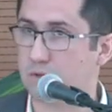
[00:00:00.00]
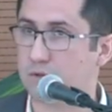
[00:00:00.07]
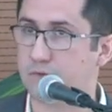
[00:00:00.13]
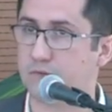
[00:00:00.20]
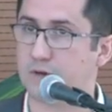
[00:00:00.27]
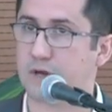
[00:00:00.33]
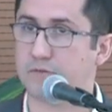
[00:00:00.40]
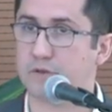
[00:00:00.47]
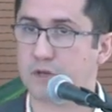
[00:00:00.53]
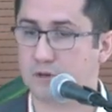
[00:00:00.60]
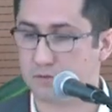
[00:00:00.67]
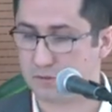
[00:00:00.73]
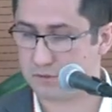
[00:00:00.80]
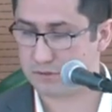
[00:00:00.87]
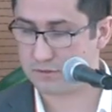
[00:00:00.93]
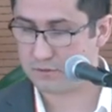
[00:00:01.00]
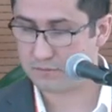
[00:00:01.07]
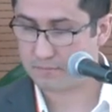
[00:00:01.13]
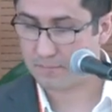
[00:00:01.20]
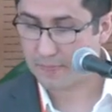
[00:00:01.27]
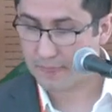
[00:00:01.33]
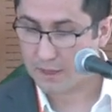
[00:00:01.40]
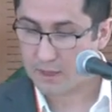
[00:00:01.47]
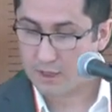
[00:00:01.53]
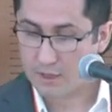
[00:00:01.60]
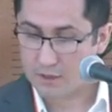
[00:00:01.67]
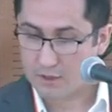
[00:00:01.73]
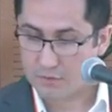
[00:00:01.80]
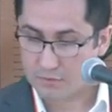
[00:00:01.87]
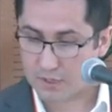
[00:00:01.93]
the 5 areas.
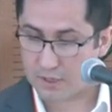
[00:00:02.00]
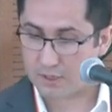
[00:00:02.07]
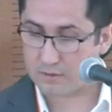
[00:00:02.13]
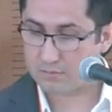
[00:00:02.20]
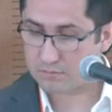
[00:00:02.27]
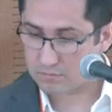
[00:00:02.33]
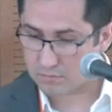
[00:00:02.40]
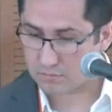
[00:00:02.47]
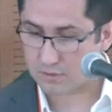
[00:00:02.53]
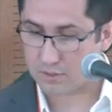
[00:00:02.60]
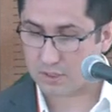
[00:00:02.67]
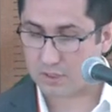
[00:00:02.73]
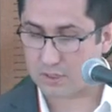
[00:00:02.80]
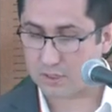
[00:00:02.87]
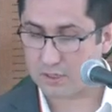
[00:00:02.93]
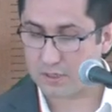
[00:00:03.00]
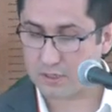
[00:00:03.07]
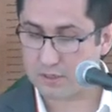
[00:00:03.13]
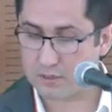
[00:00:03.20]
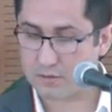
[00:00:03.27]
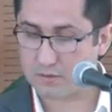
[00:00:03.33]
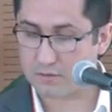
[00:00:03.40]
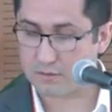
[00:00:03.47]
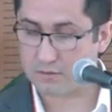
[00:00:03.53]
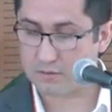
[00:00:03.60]
Then the